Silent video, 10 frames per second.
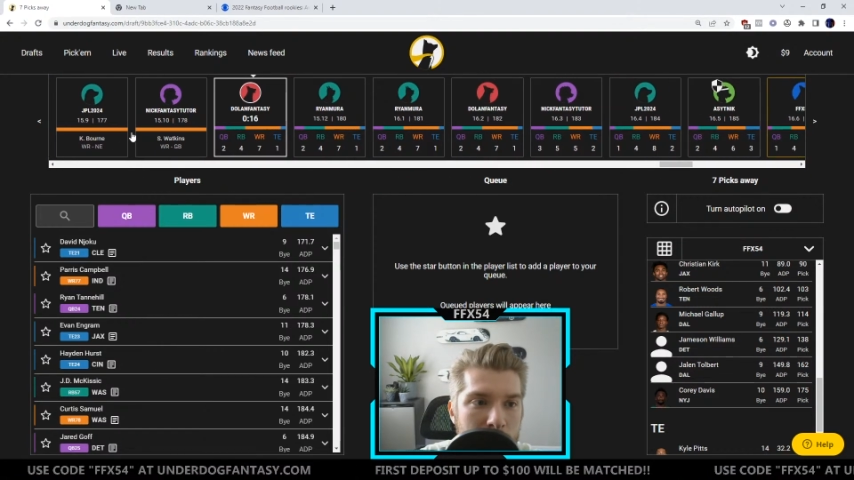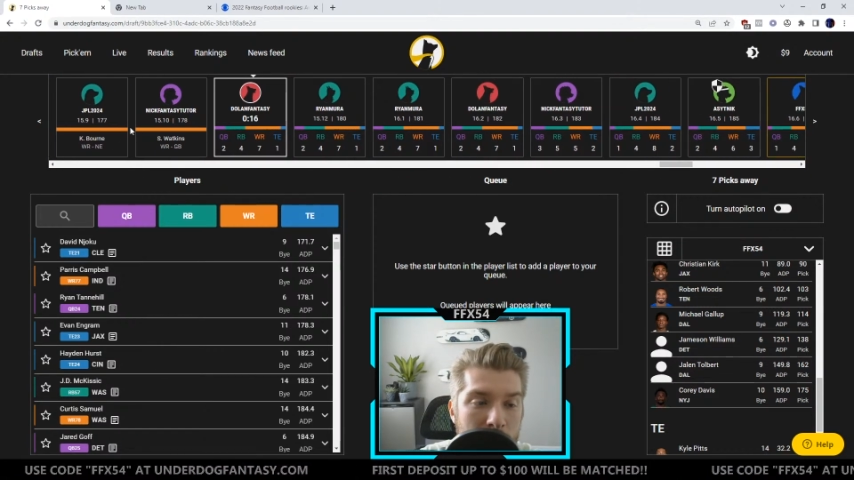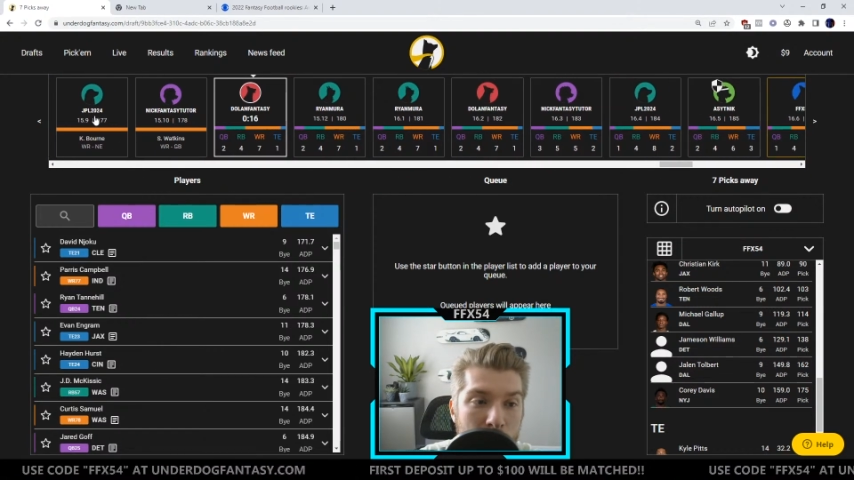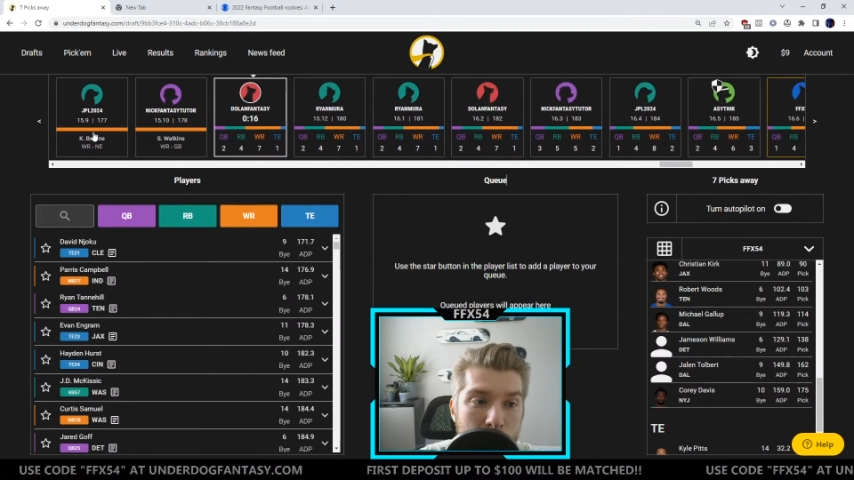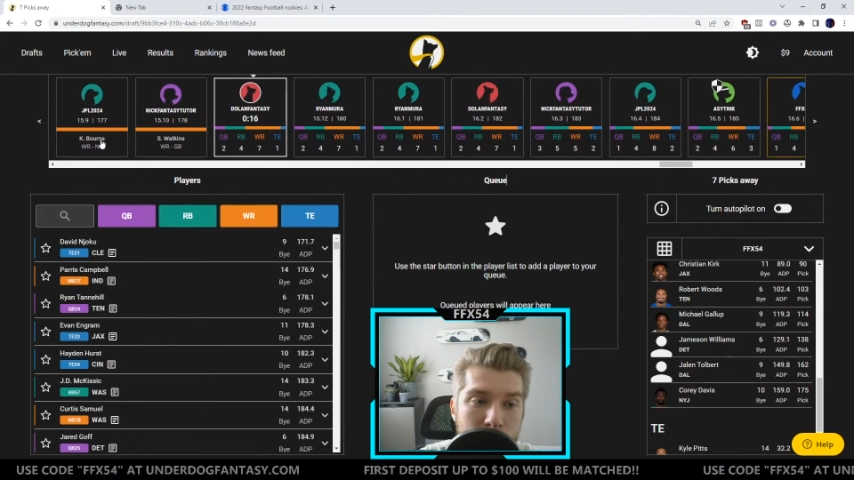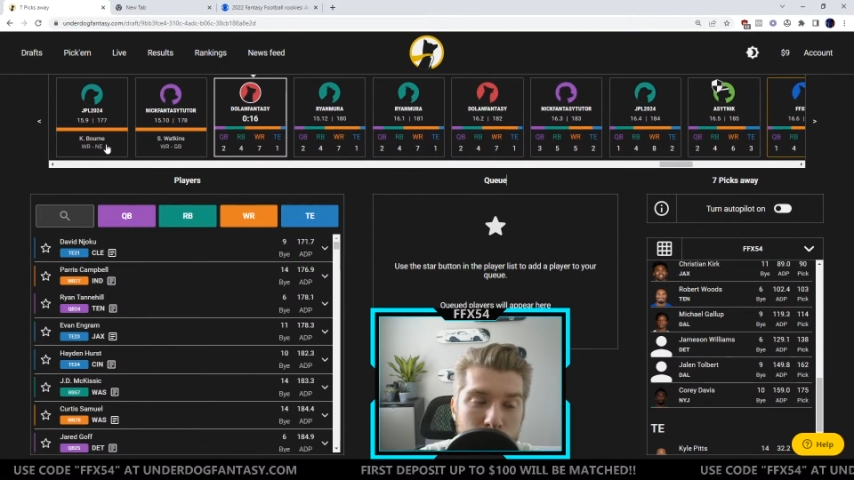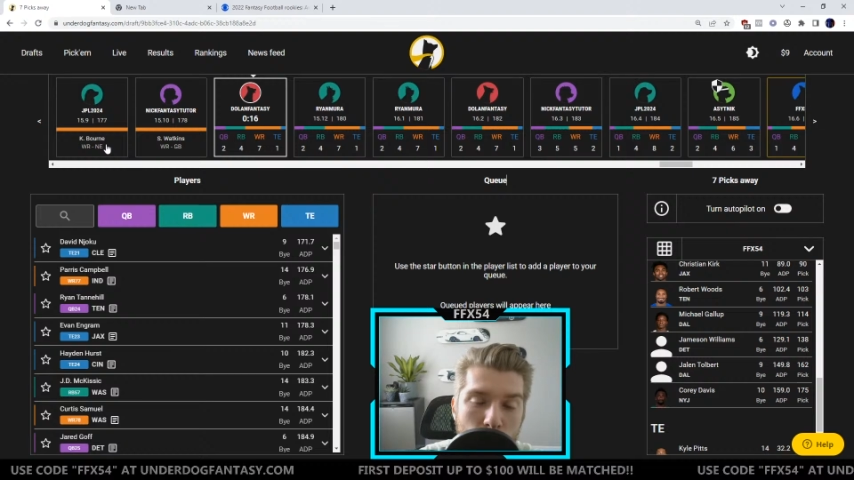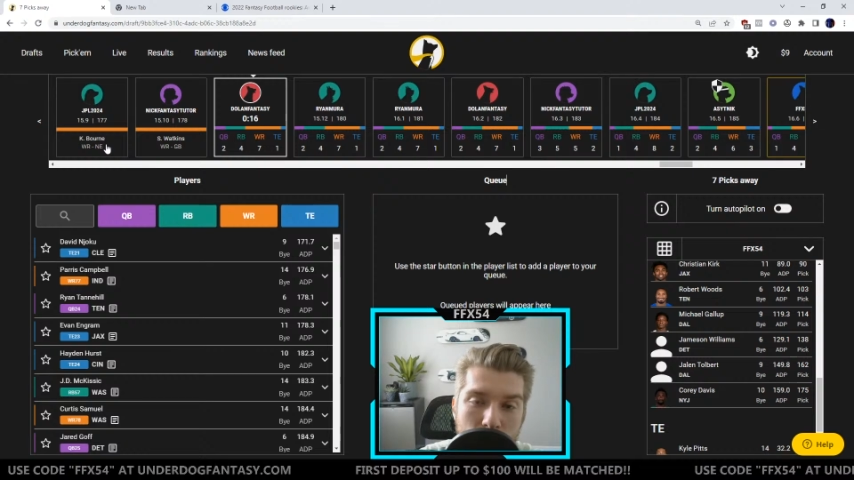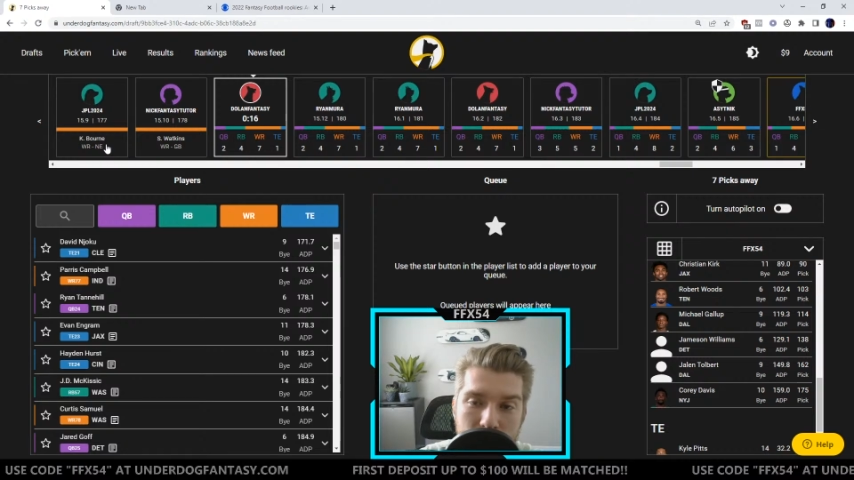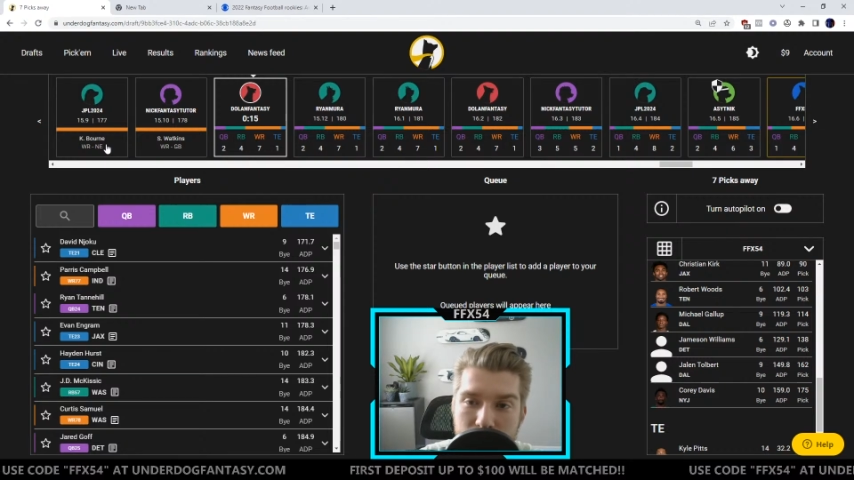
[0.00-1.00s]
he already picked
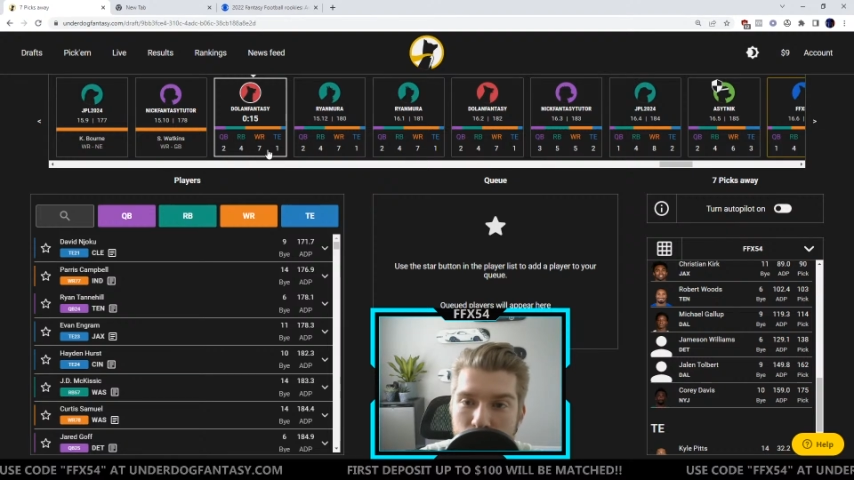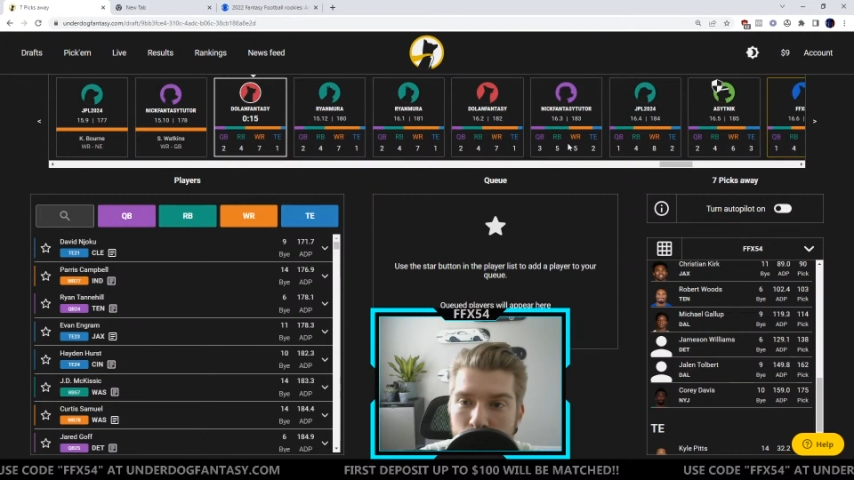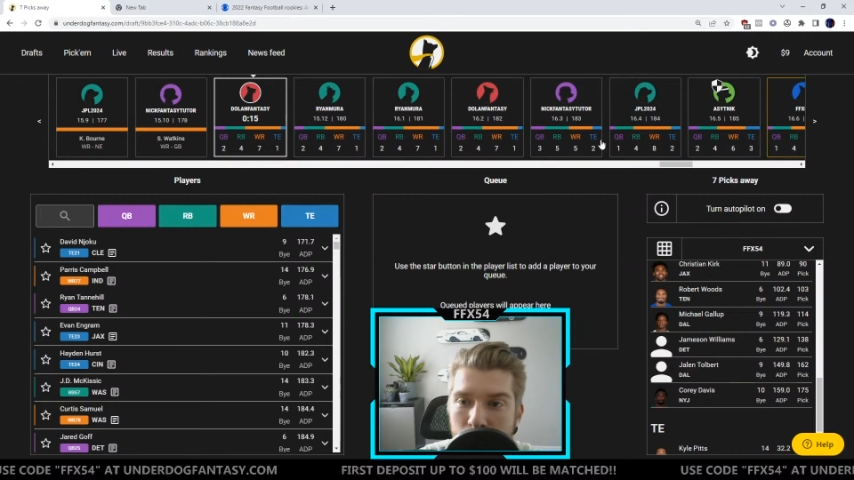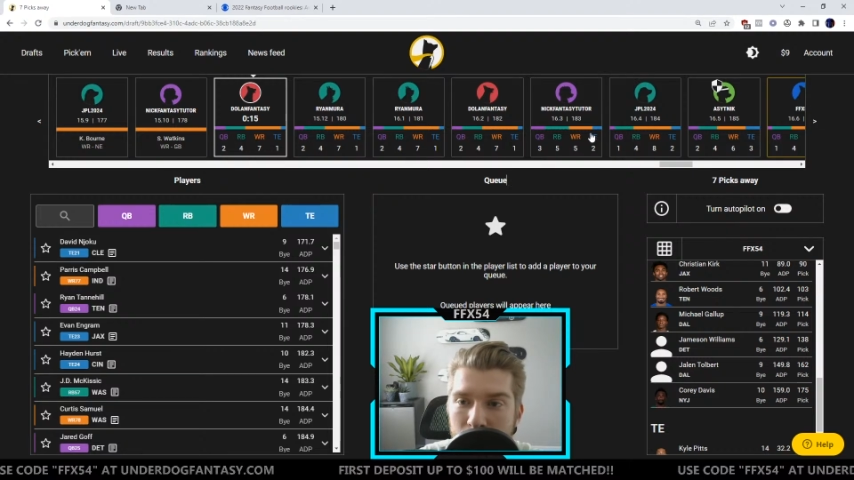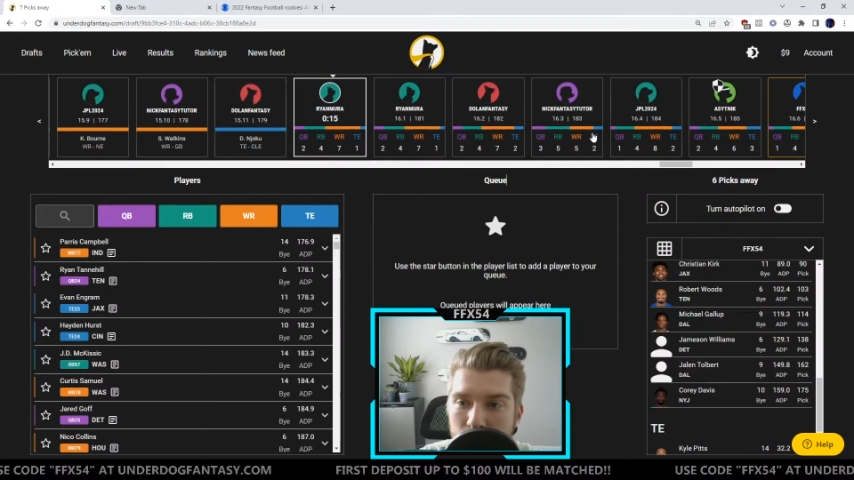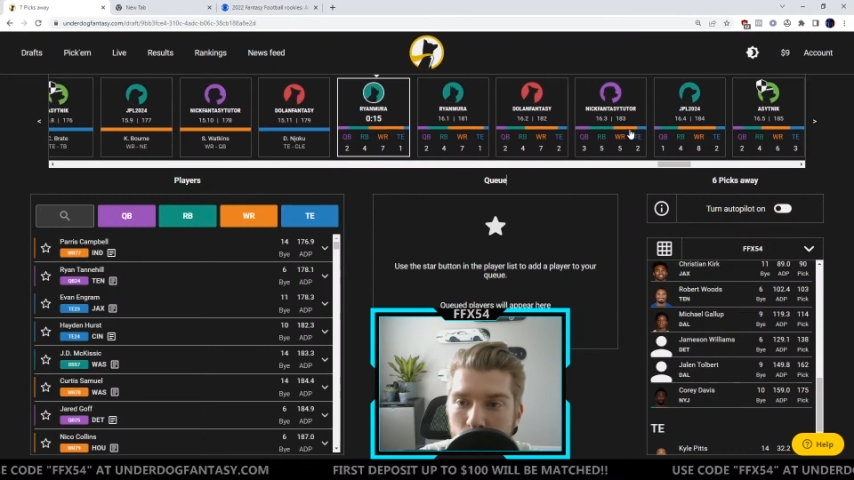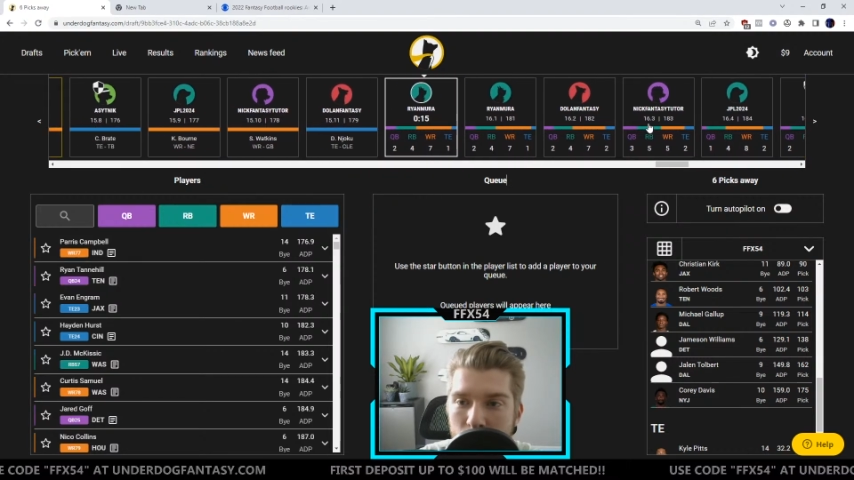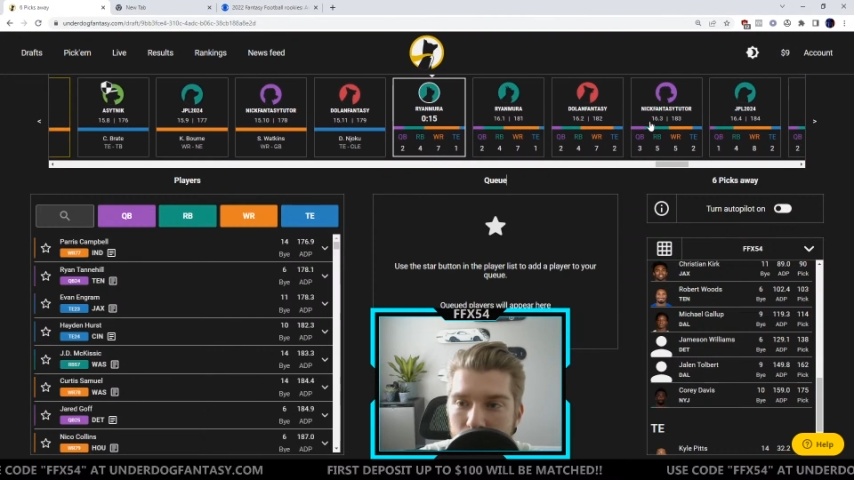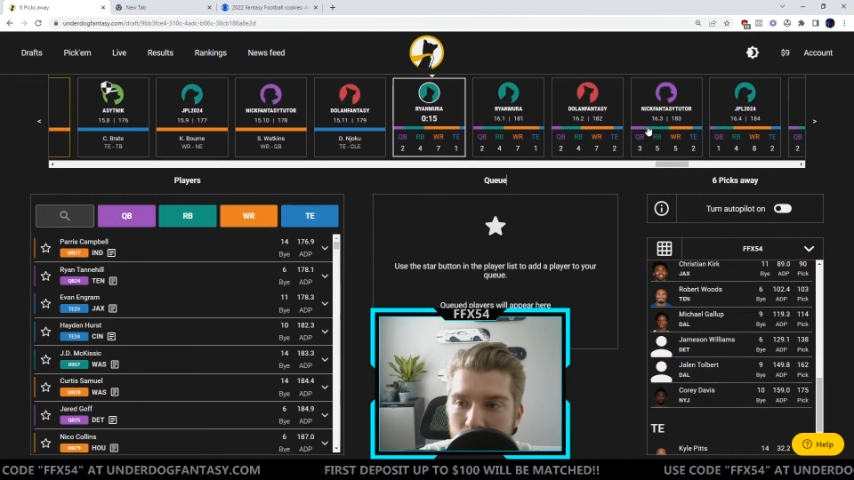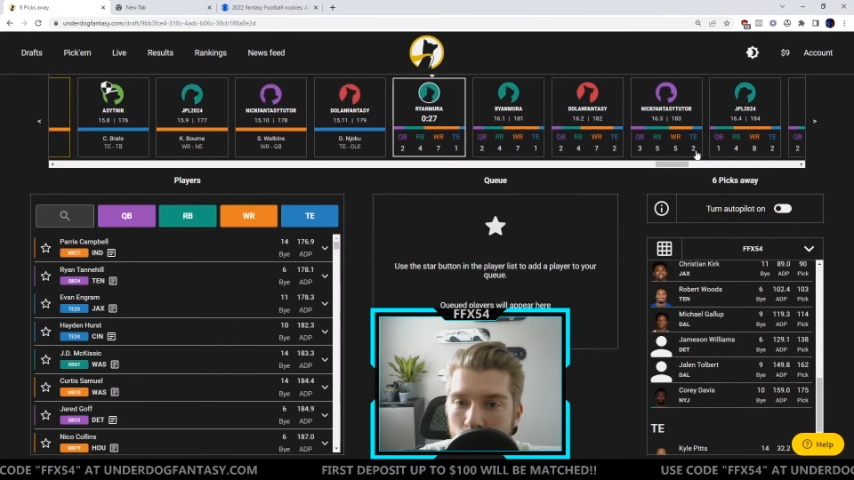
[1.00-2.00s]
one, so we only have to
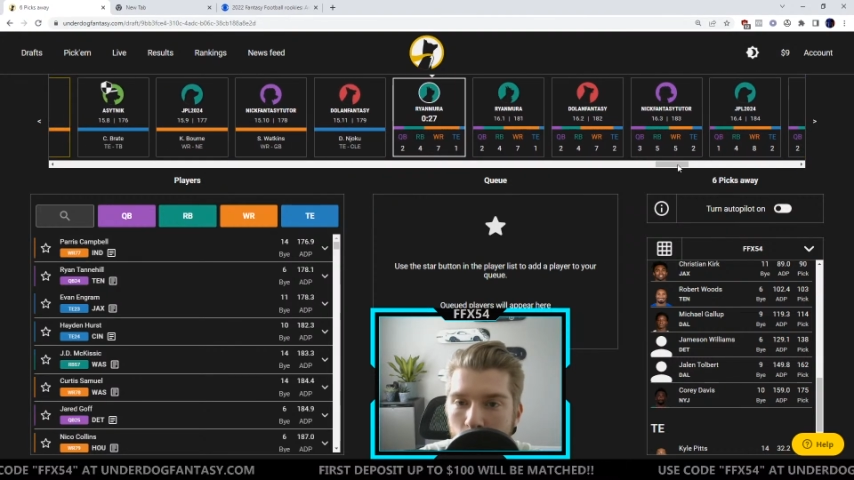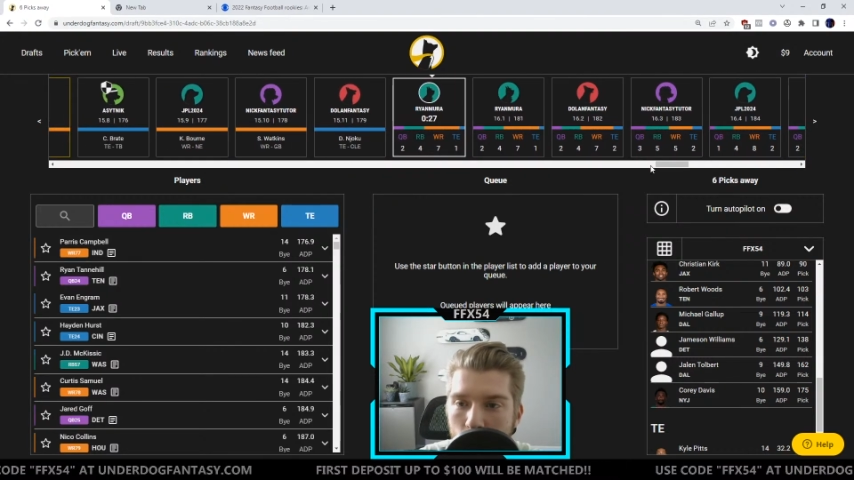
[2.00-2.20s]
weather him